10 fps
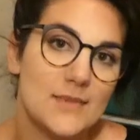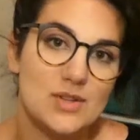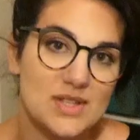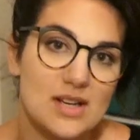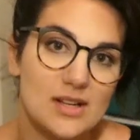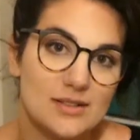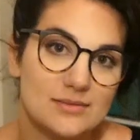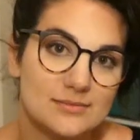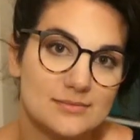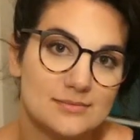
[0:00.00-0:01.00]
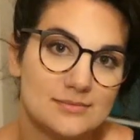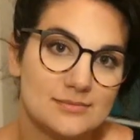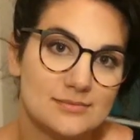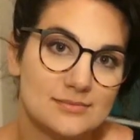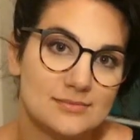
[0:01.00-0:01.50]
You see her?
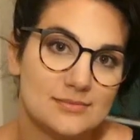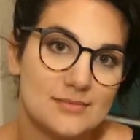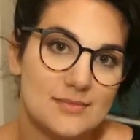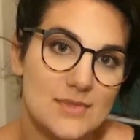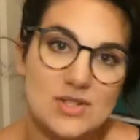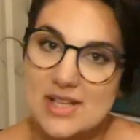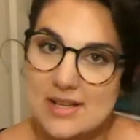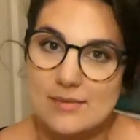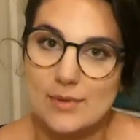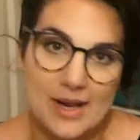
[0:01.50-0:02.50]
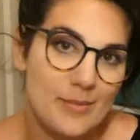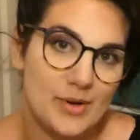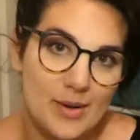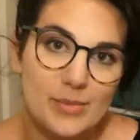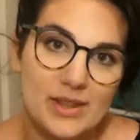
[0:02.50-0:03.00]
You see what I
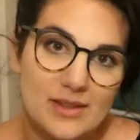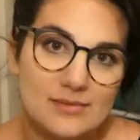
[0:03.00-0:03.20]
put up with?